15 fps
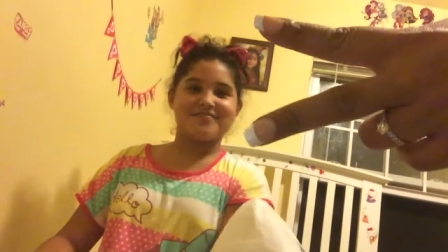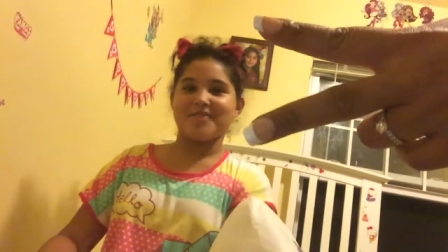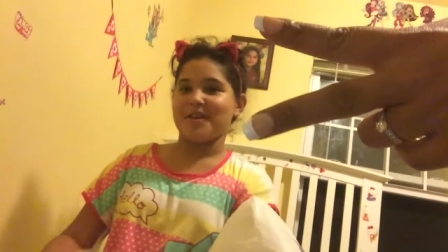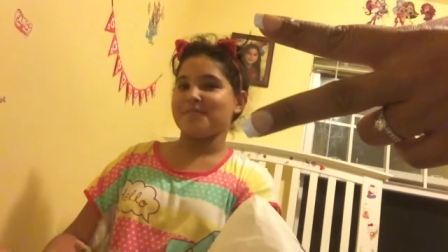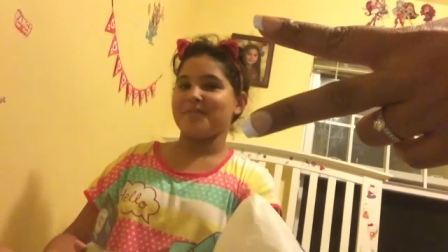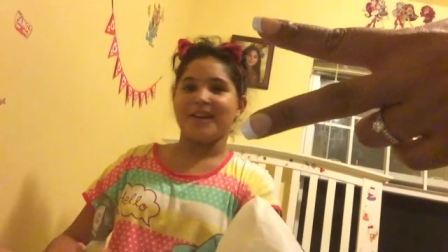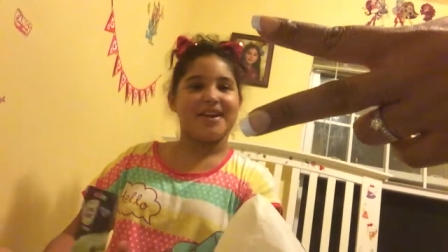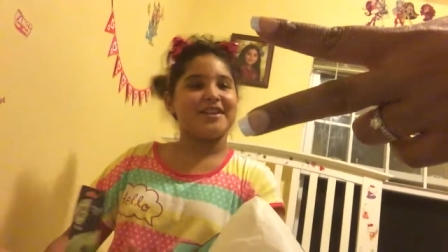
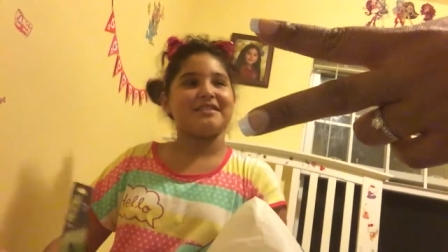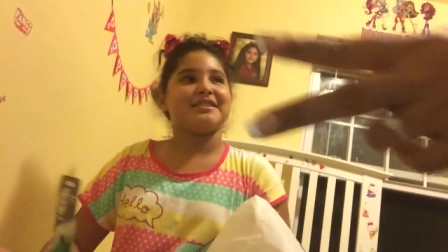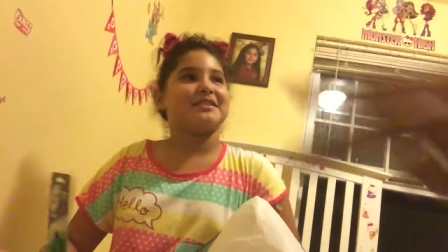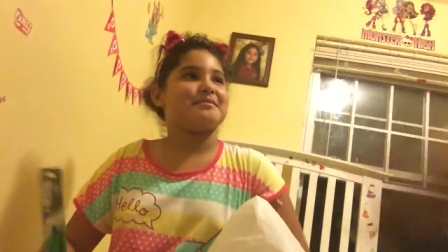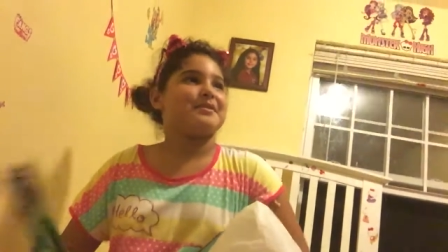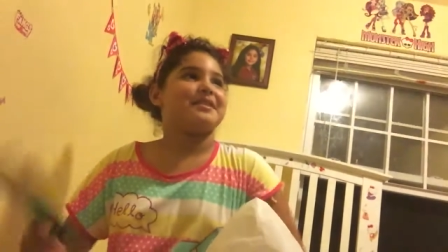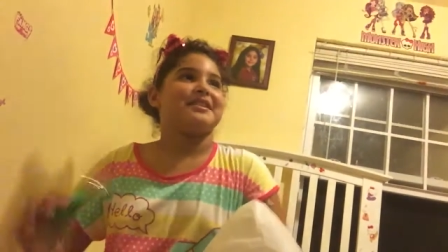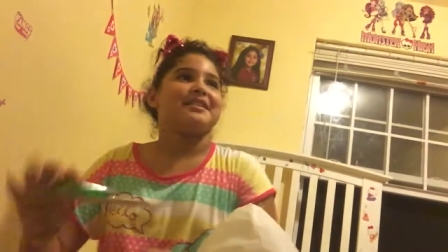My
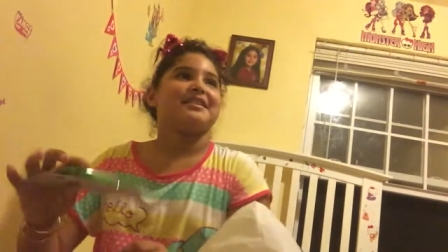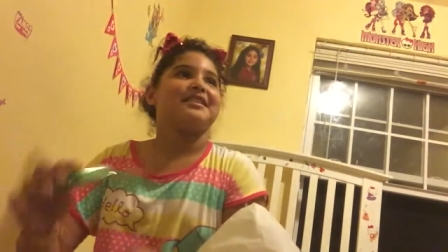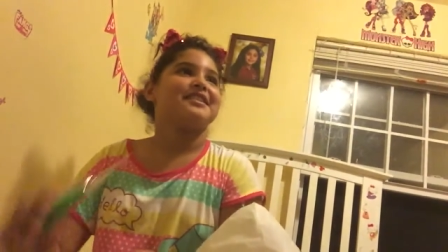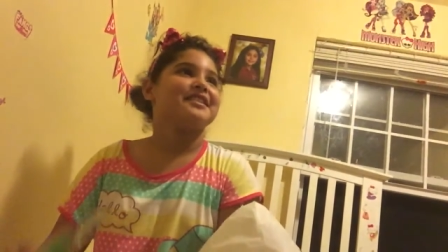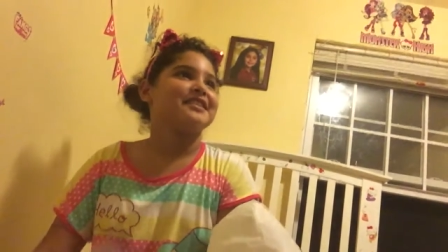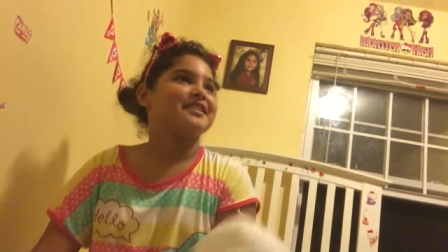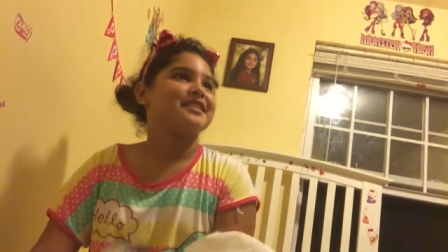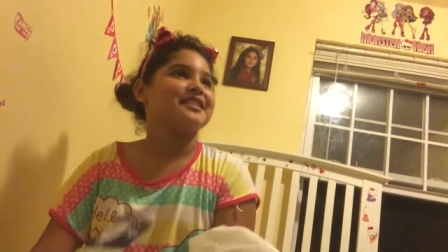parents, man.
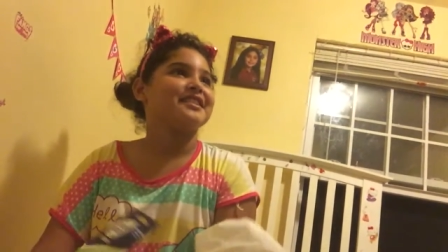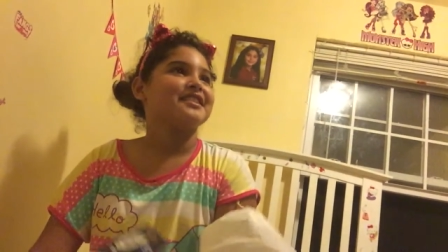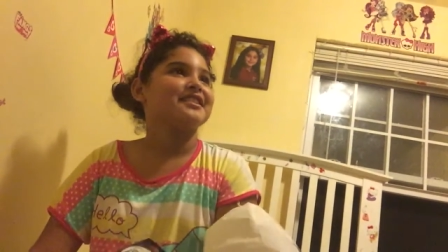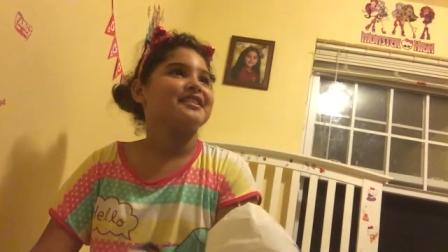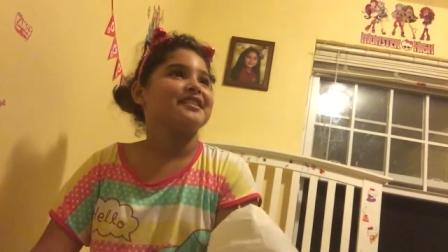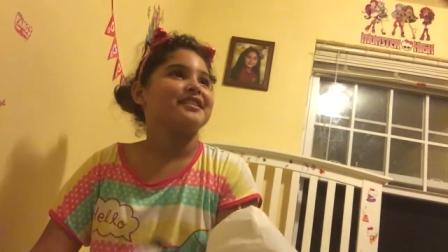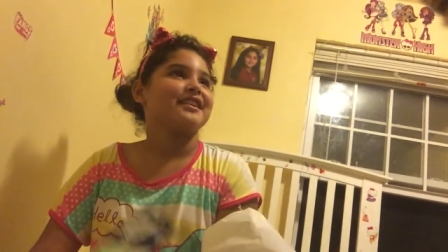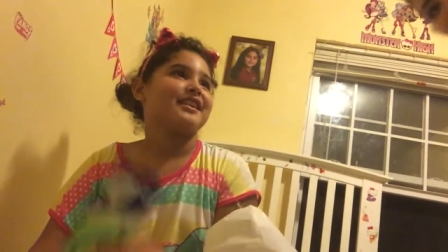
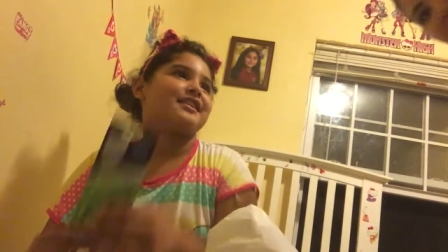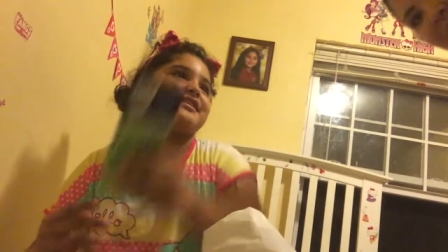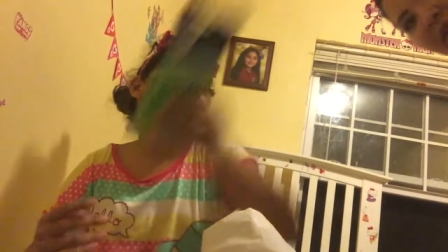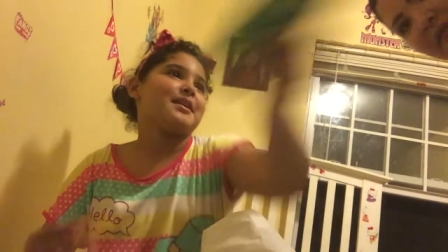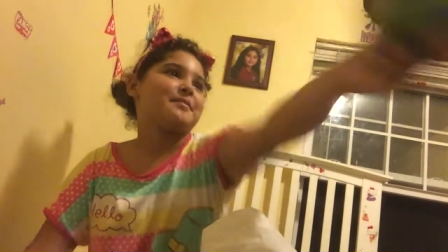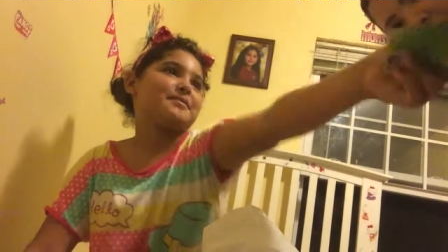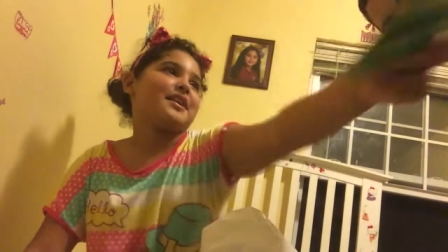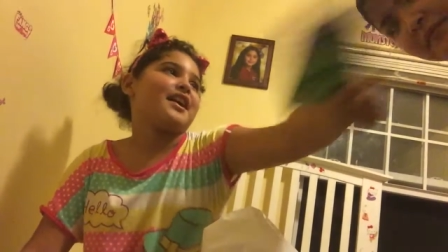My
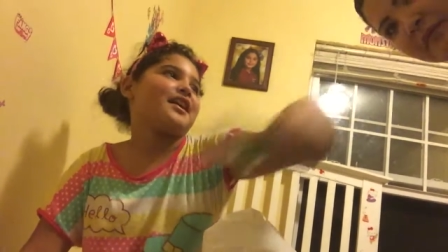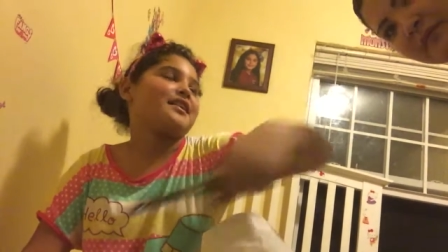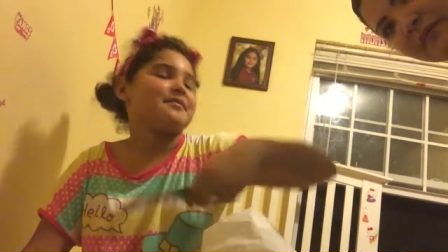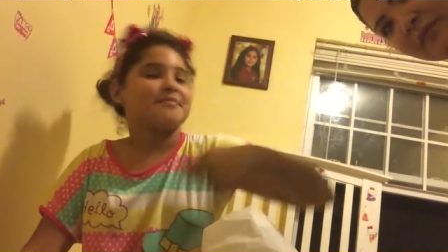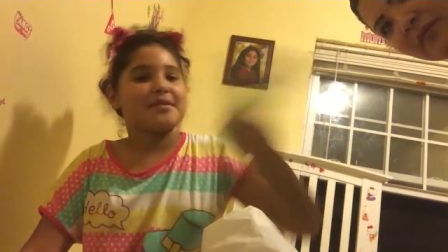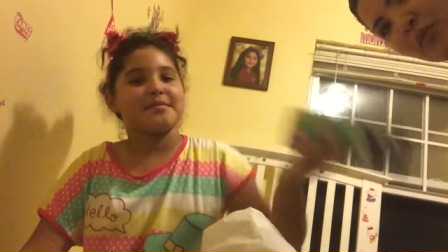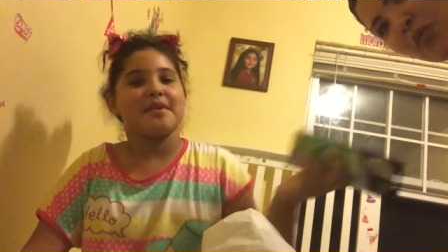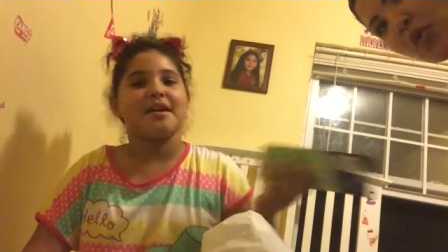stepdad
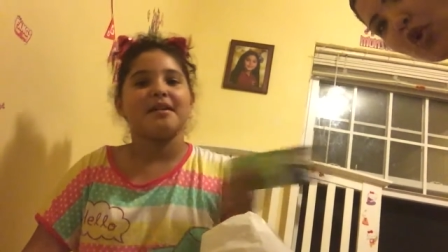and my mom.